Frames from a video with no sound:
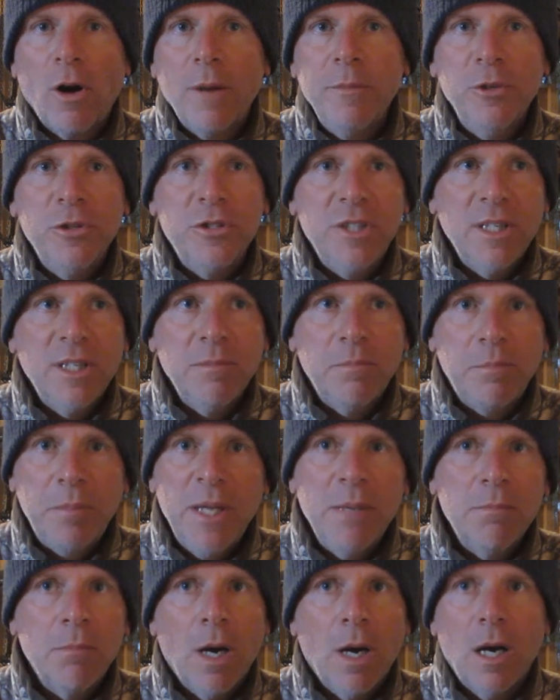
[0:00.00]
I'm using
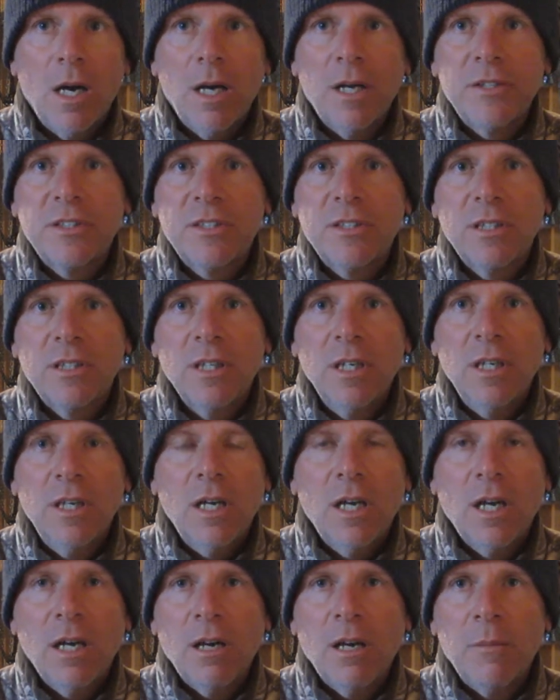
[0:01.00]
peat moss,
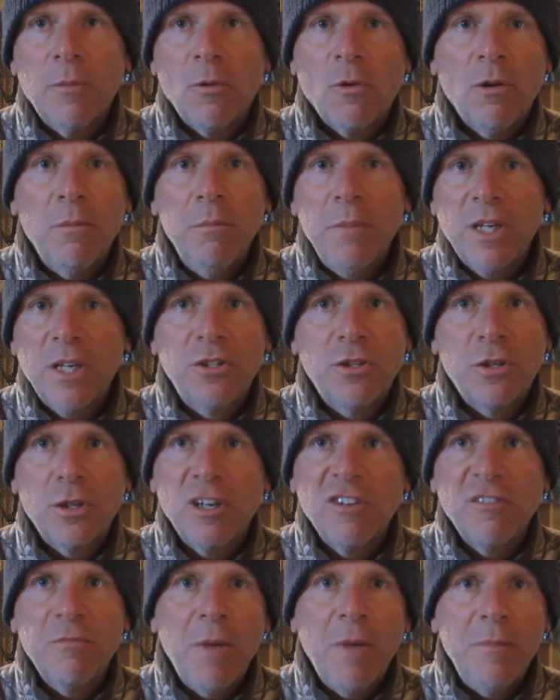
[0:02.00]
or a
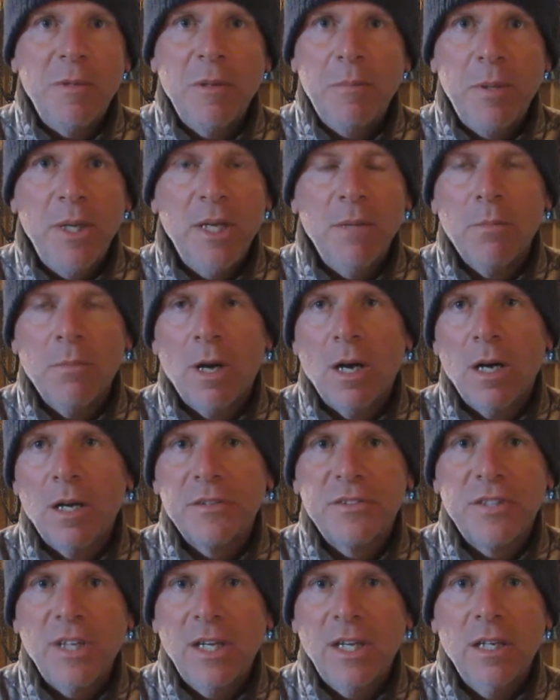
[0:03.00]
mixture of maybe peat
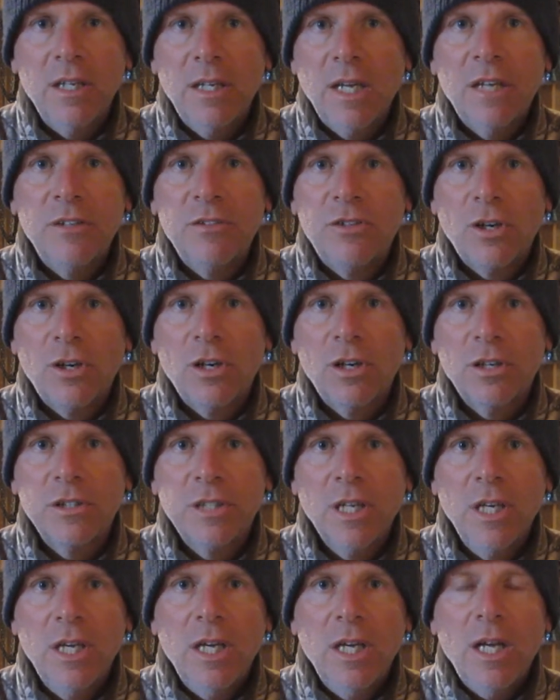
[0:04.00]
moss and
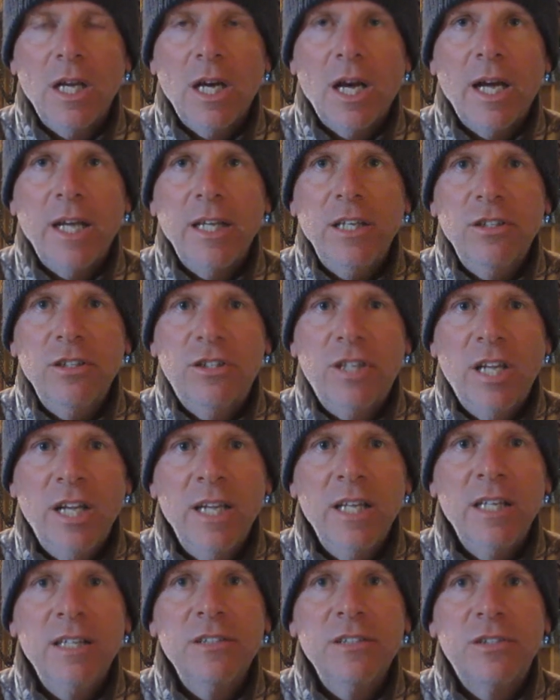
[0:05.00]
dirt, I
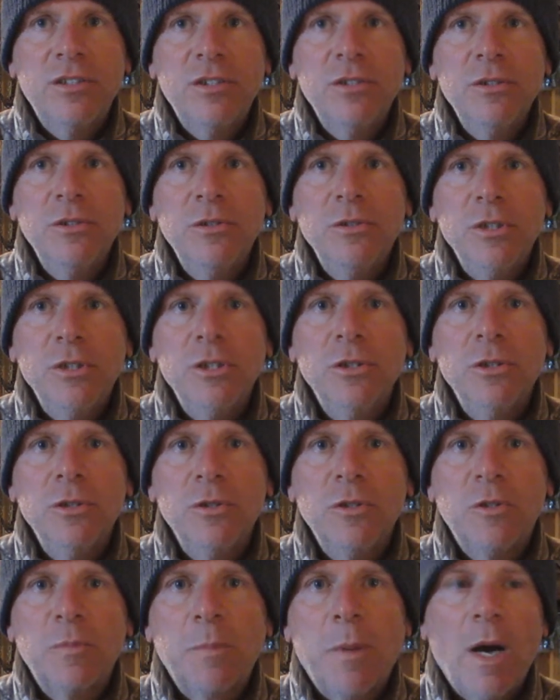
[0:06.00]
tend to
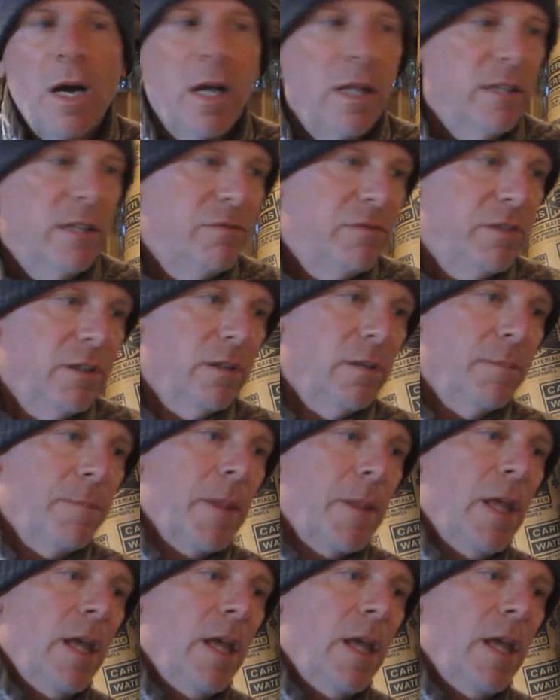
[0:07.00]
use polyfill.